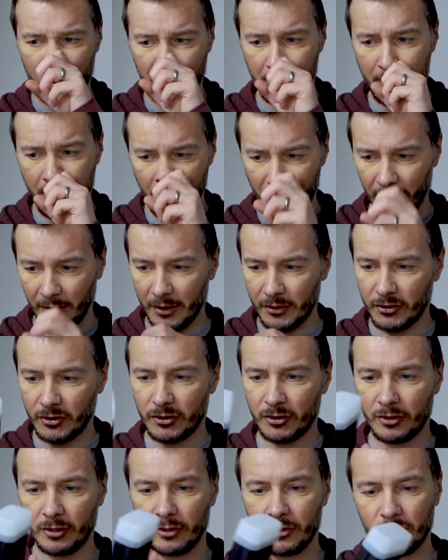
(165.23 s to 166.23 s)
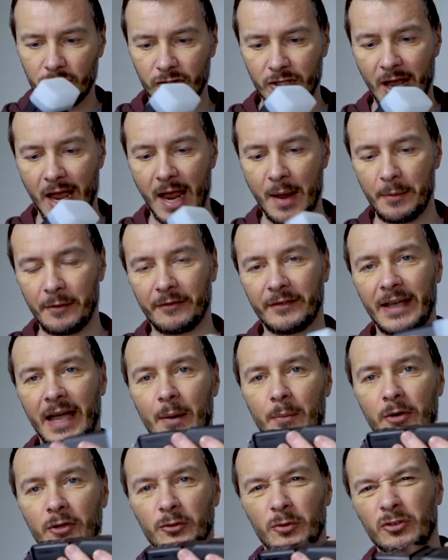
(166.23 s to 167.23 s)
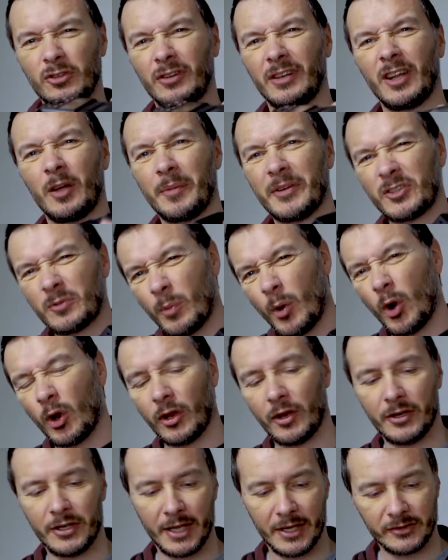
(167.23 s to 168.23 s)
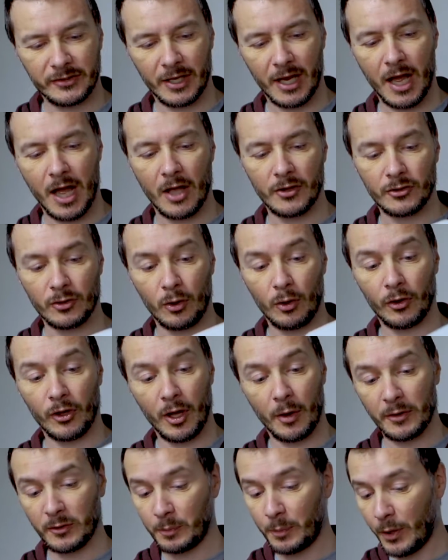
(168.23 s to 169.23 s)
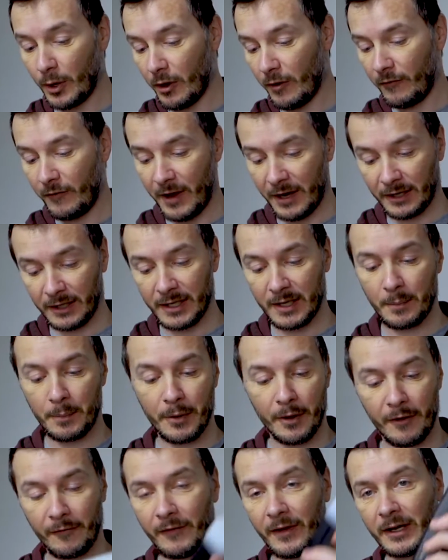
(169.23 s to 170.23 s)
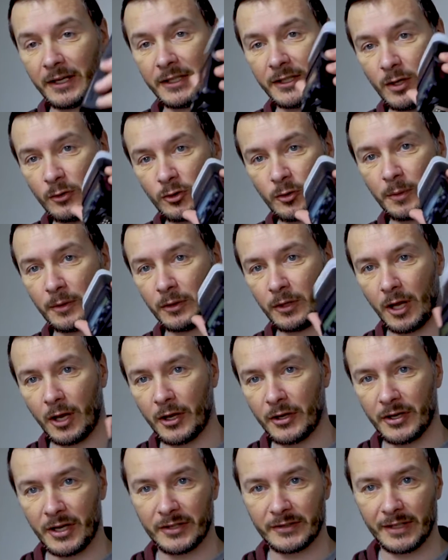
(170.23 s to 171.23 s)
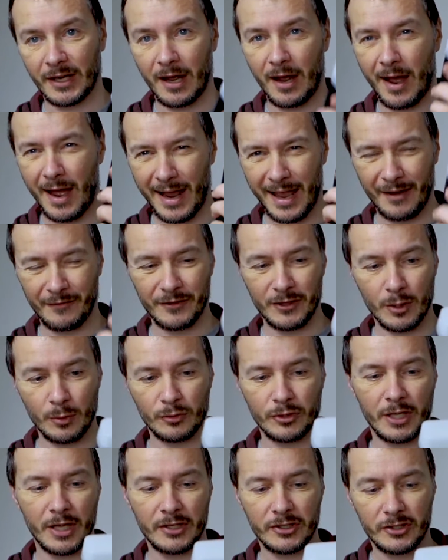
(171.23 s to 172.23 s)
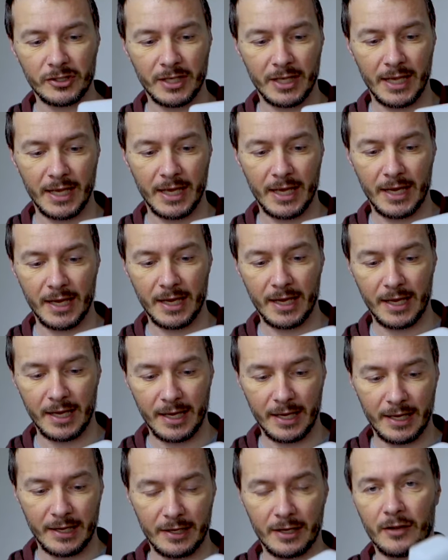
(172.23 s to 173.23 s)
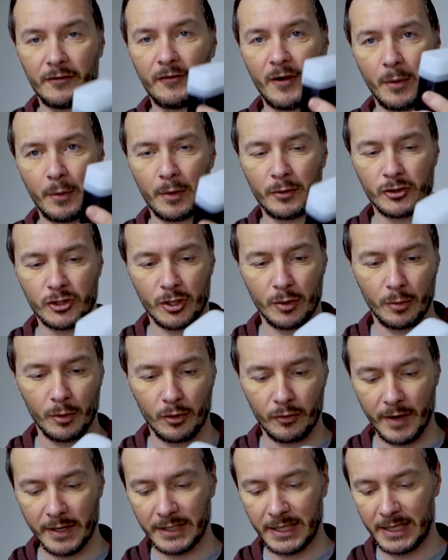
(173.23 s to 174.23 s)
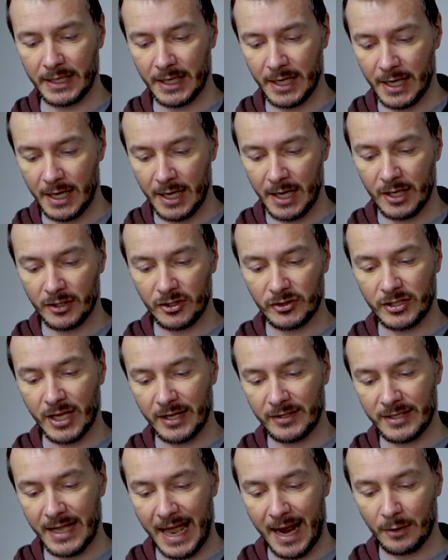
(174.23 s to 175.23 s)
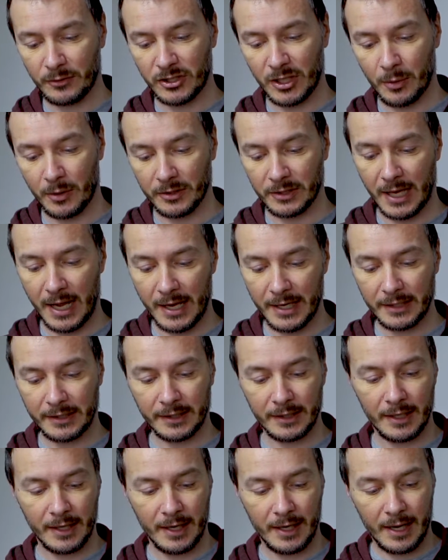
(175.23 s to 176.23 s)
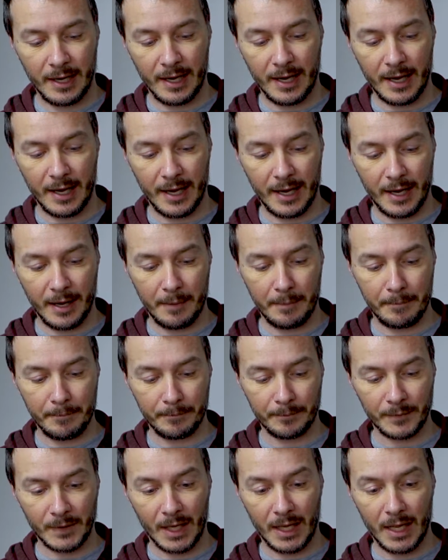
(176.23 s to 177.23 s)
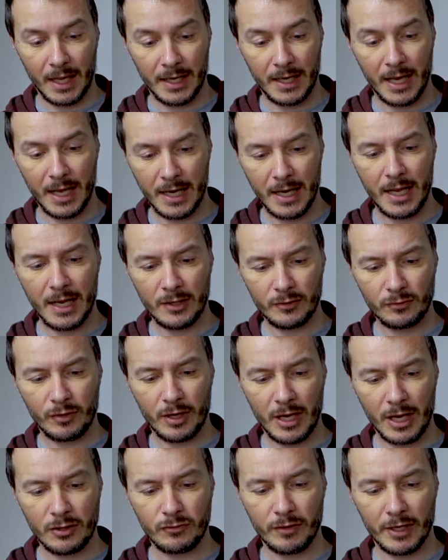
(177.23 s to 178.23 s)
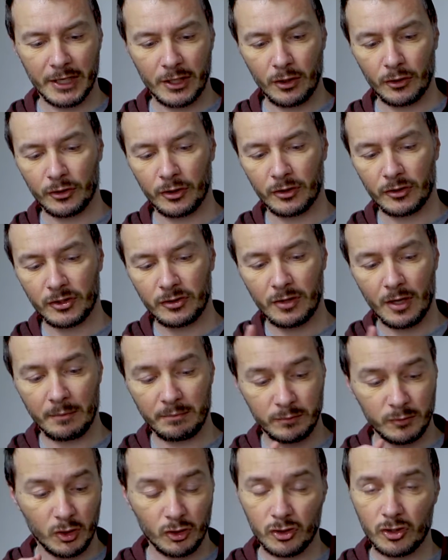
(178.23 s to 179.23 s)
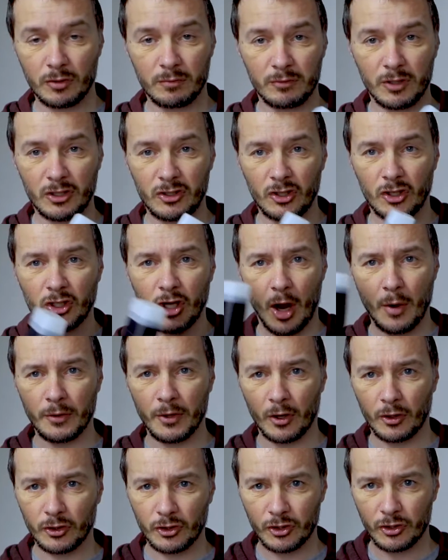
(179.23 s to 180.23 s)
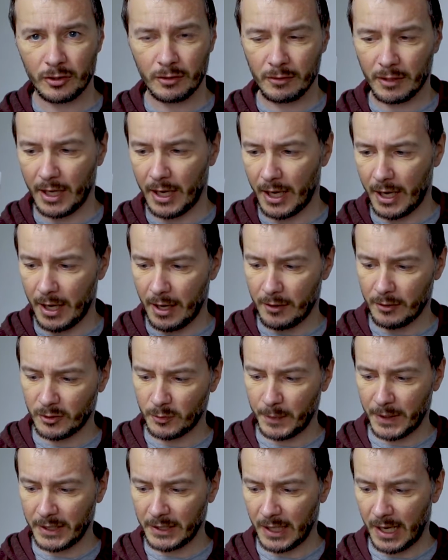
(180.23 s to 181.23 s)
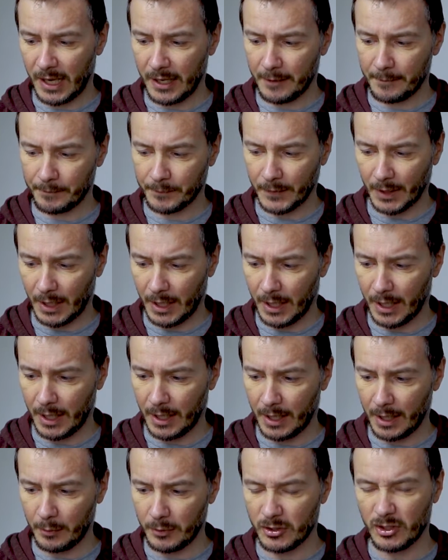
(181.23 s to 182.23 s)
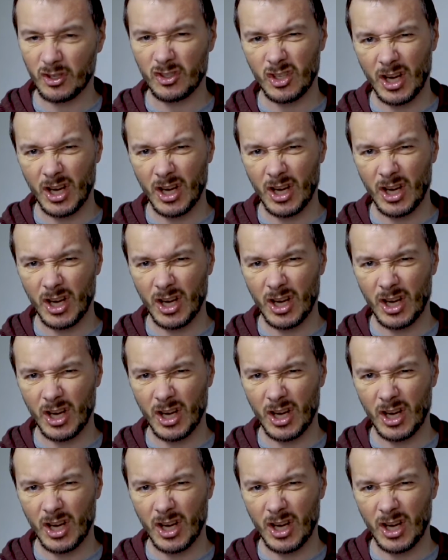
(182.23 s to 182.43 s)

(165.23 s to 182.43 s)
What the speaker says: mirrorless type of cameras, which are a little bit smaller than DSLRs, although it's perfectly usable on a DSLR. I have used this in a photo shoot already to test it out, see what it's like, and it is really good. It's a Godox Speedlight, which is a